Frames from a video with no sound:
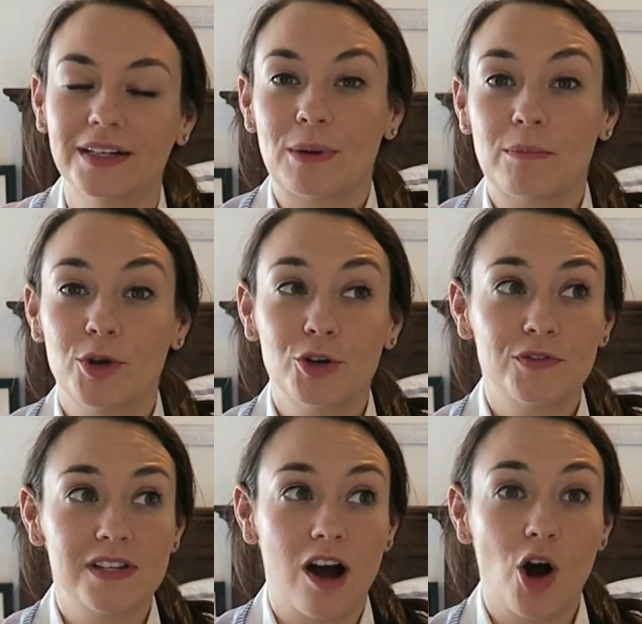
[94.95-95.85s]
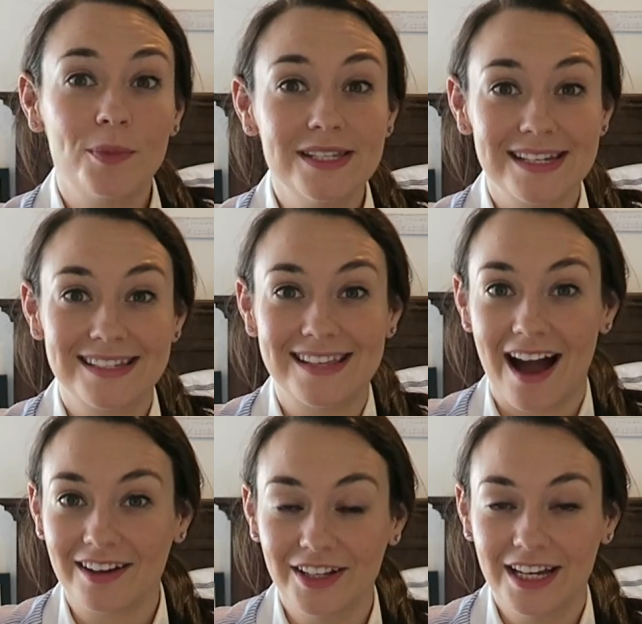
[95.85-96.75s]
So we moved almost
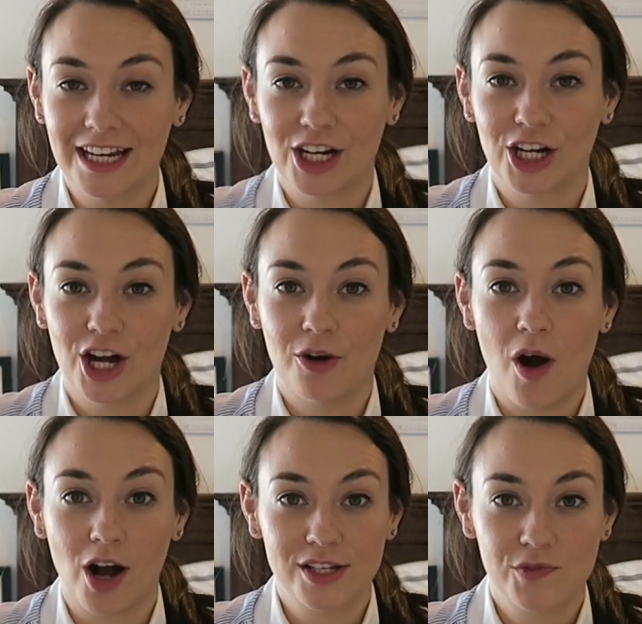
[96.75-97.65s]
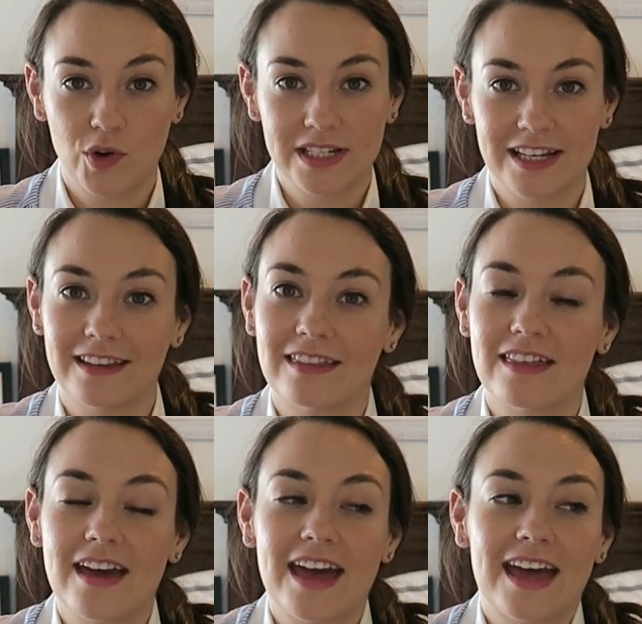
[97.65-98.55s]
exactly a year ago, August 14th,
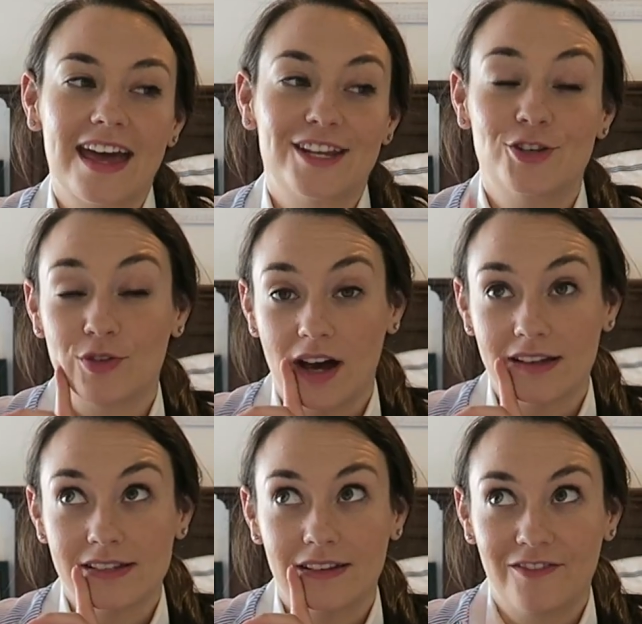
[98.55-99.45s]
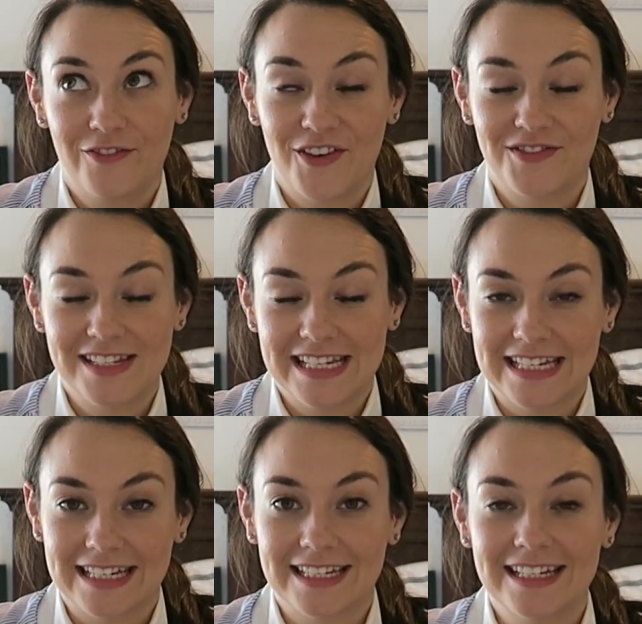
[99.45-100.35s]

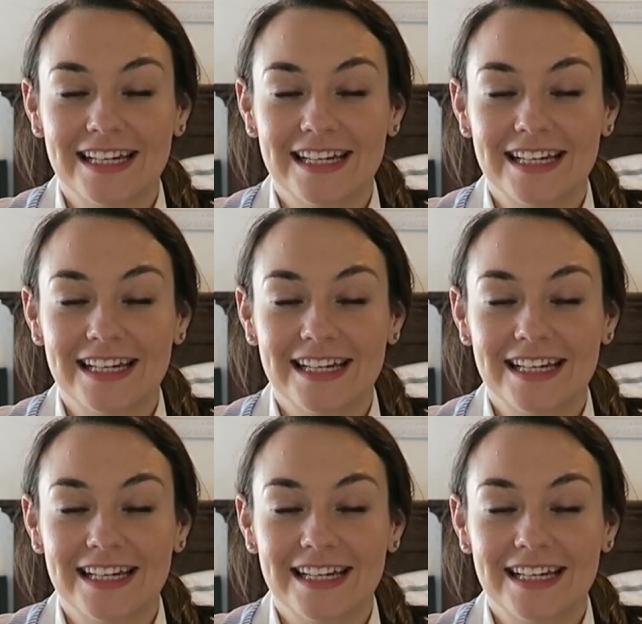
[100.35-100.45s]
2015.